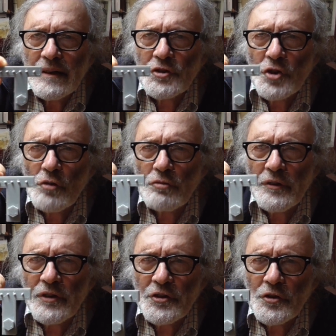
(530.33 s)
It's got
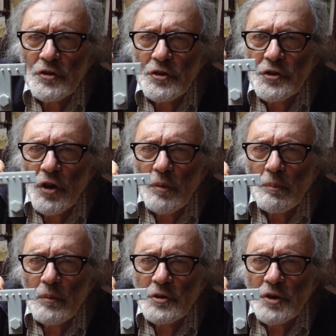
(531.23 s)
rivets on the
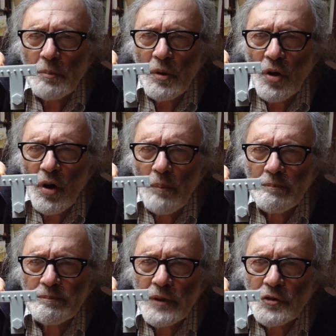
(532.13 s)
top, which I put on.
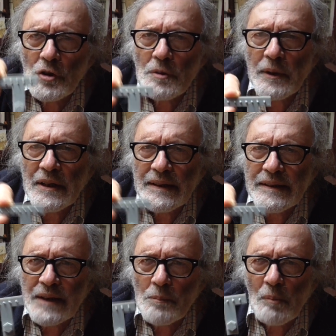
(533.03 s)
It's got to be
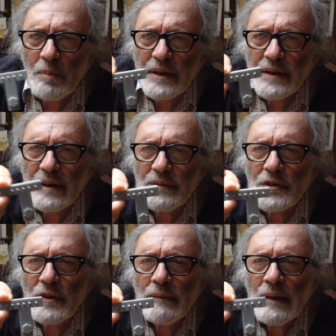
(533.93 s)
cleaned up a bit yet.
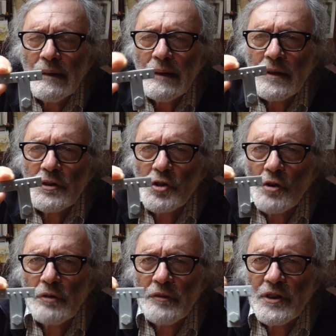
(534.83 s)
So it's
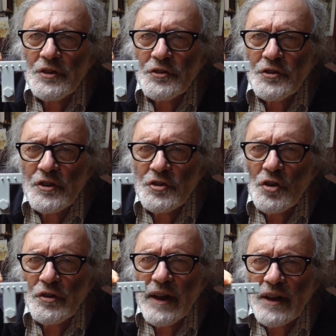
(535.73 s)
got rivets, it's
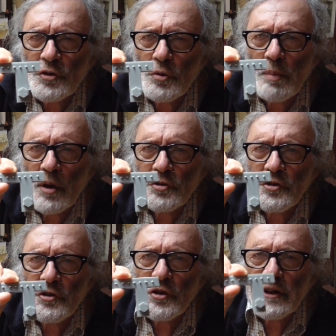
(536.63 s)
got the axle
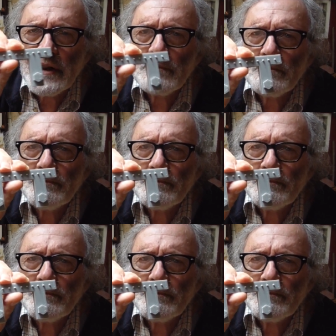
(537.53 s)
boxes on it.